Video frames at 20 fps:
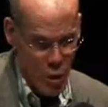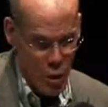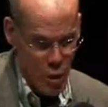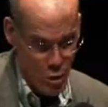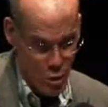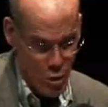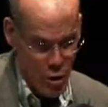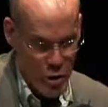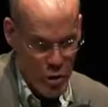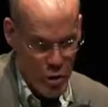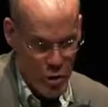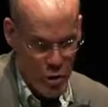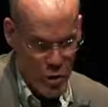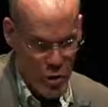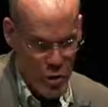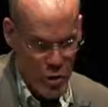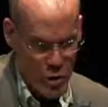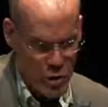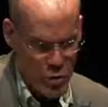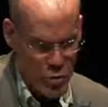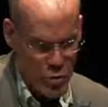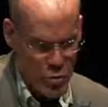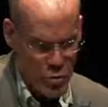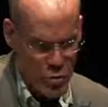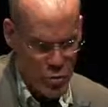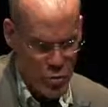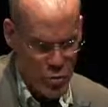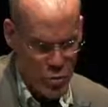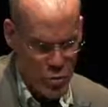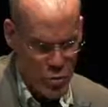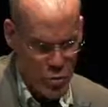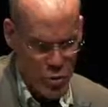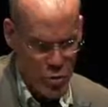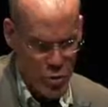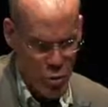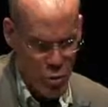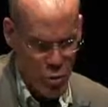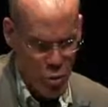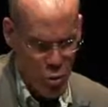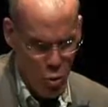away from fossil fuel, from
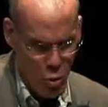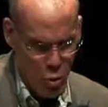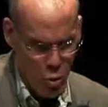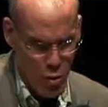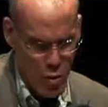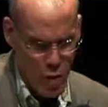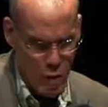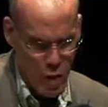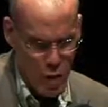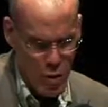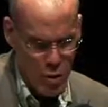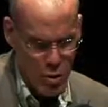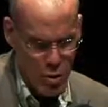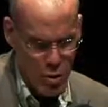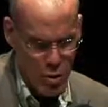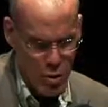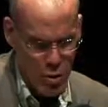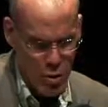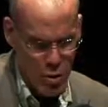the core of our